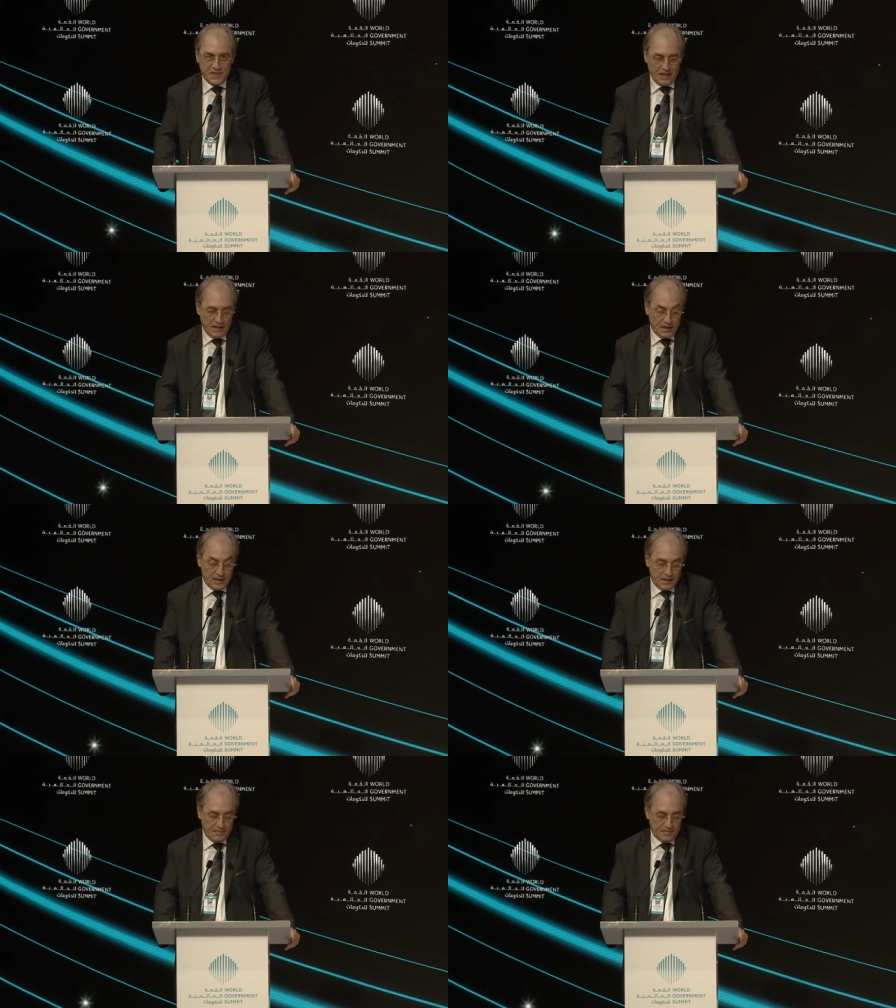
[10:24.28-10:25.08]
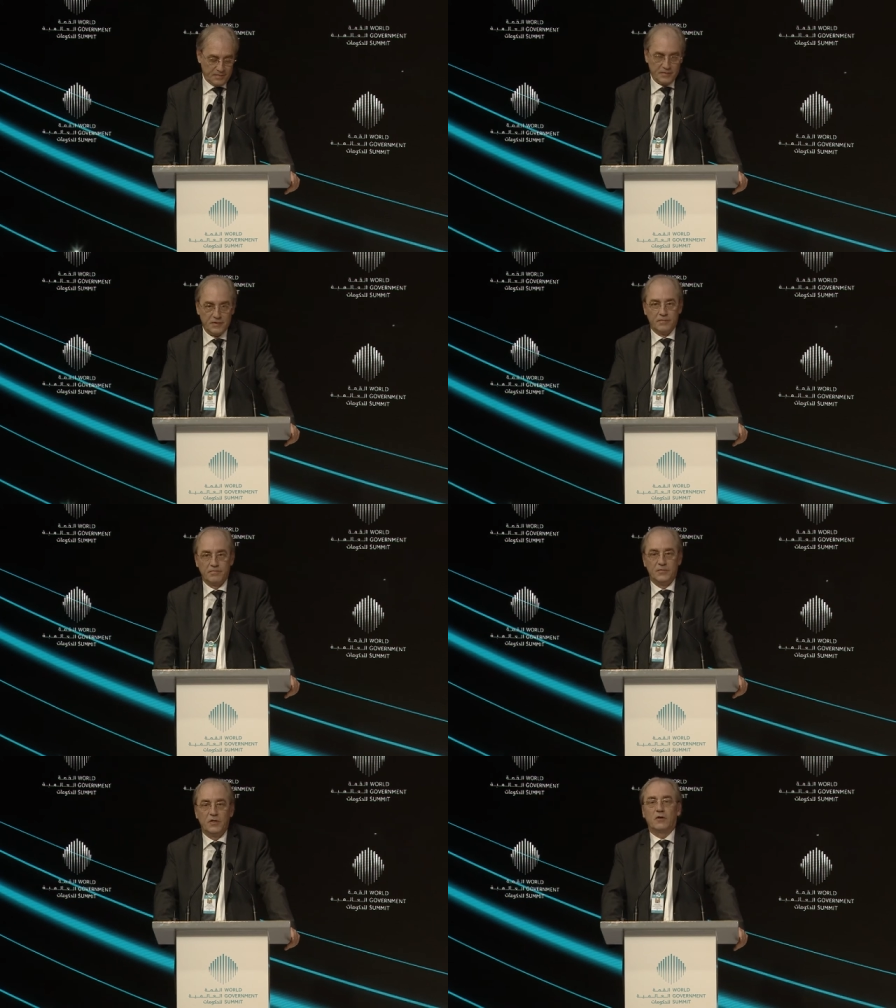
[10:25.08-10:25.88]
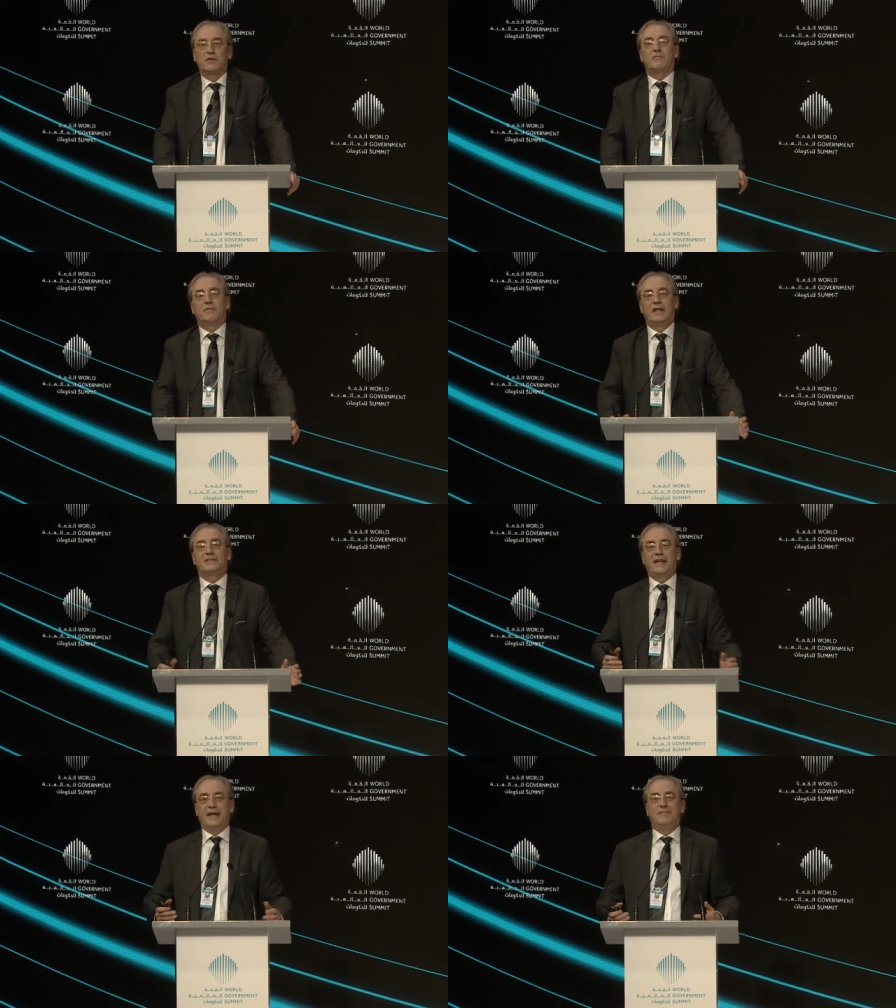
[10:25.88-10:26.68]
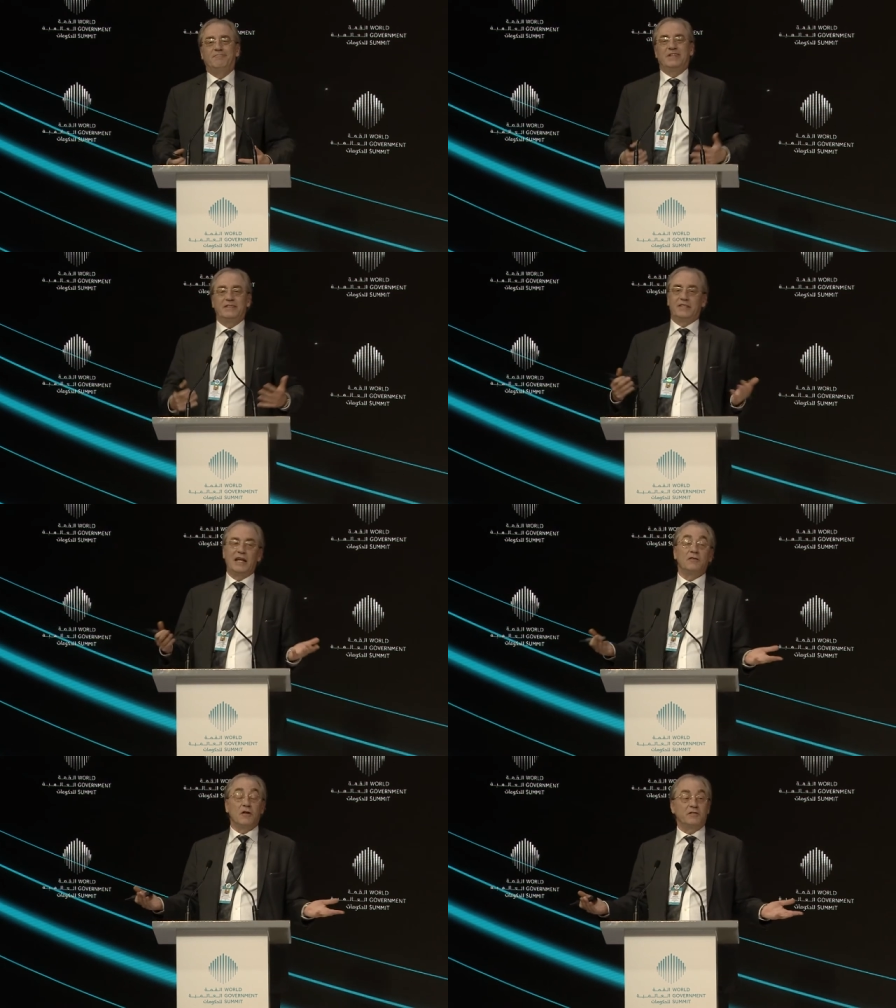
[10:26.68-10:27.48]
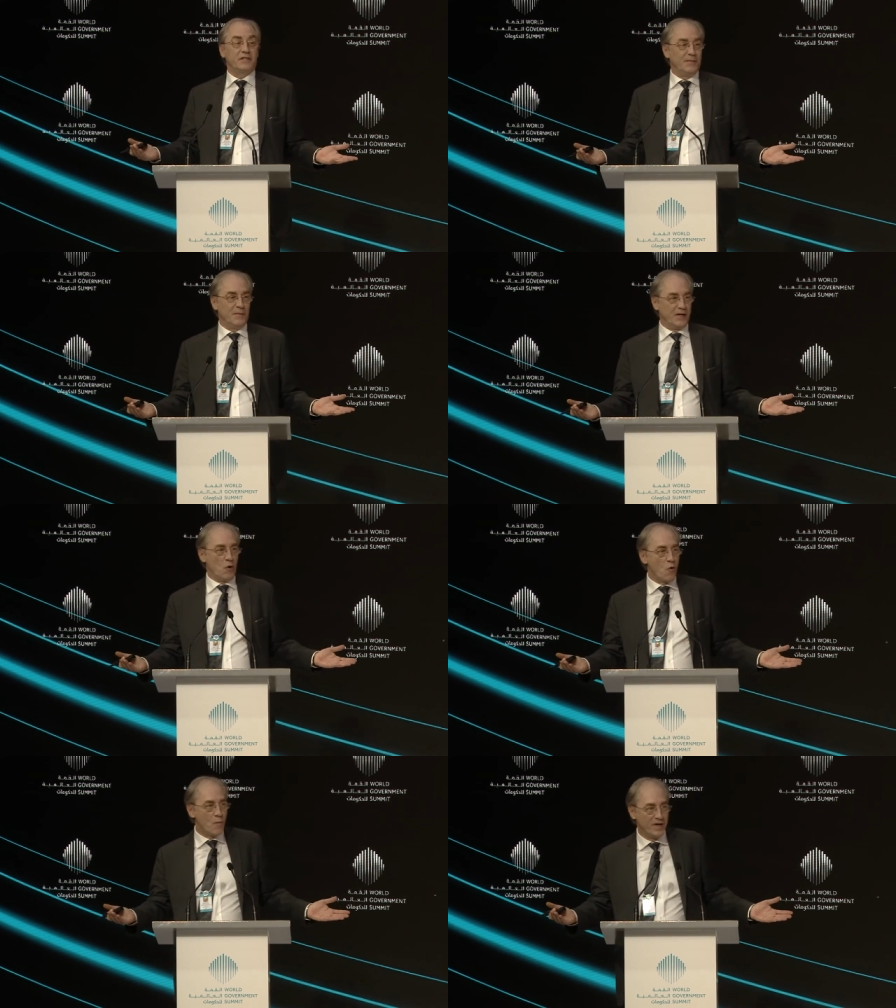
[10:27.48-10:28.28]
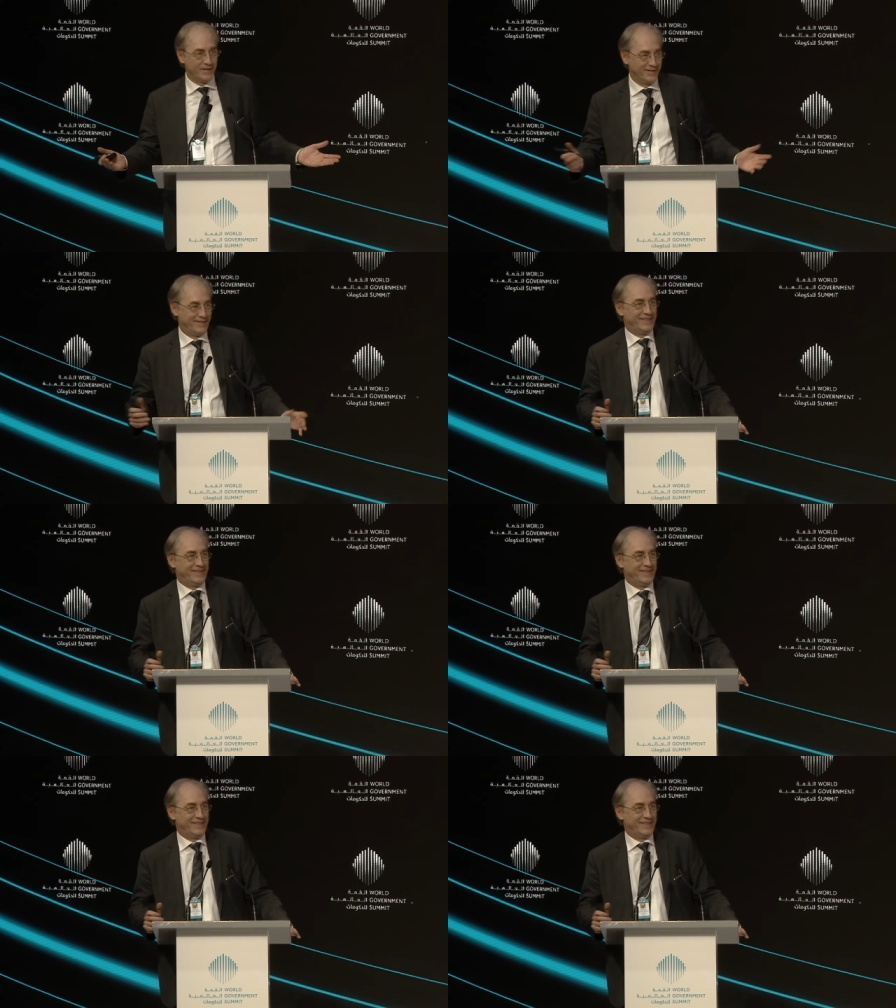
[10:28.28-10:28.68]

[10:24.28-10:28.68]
and not, let's say, it does not seem a